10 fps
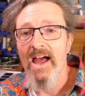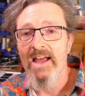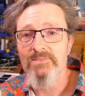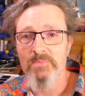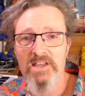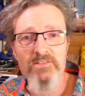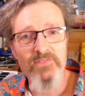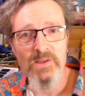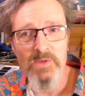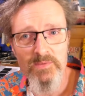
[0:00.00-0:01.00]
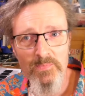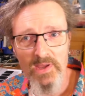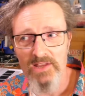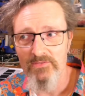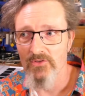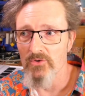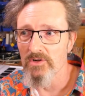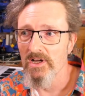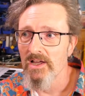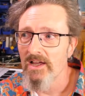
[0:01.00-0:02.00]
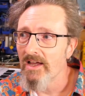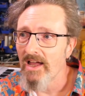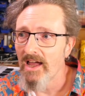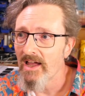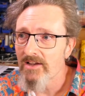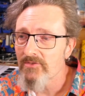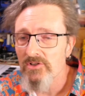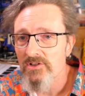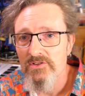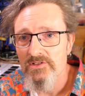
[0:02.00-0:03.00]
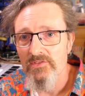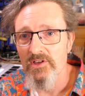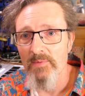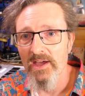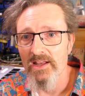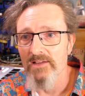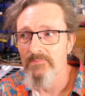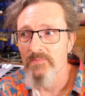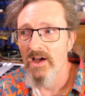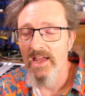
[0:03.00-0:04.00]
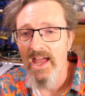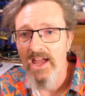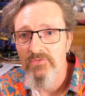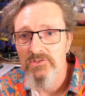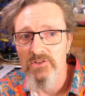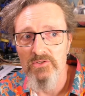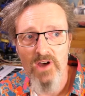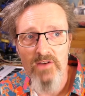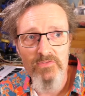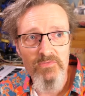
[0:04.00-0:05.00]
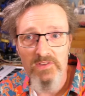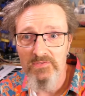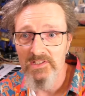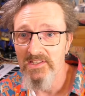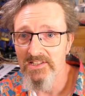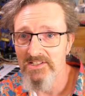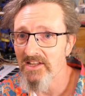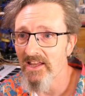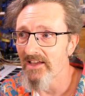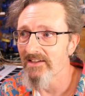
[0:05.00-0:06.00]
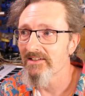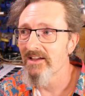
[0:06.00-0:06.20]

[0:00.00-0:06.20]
as being flipping painful. And I've got to do something about it. I have to. I'm 50 this year.